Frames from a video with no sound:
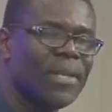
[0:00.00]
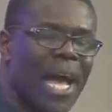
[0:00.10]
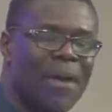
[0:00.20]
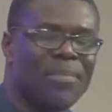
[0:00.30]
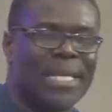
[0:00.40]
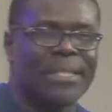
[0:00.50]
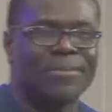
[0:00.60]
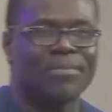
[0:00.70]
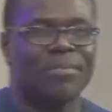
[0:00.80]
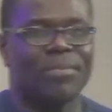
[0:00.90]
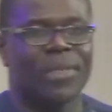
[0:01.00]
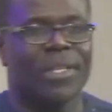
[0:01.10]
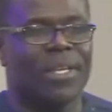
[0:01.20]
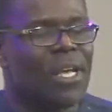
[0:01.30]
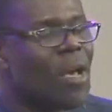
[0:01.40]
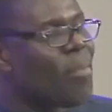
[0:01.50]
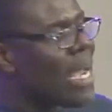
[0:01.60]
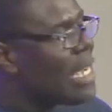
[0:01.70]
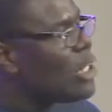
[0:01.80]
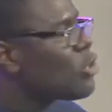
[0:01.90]
Amen.
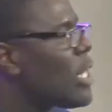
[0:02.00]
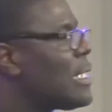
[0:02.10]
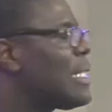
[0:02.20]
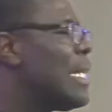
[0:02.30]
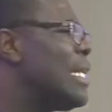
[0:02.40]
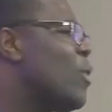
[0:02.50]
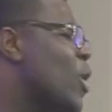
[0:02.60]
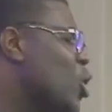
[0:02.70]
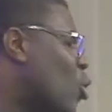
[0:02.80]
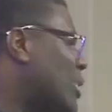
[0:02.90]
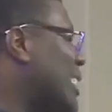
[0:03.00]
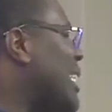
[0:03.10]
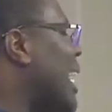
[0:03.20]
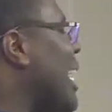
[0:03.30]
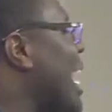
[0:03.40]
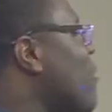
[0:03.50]
But interestingly, when you consider the life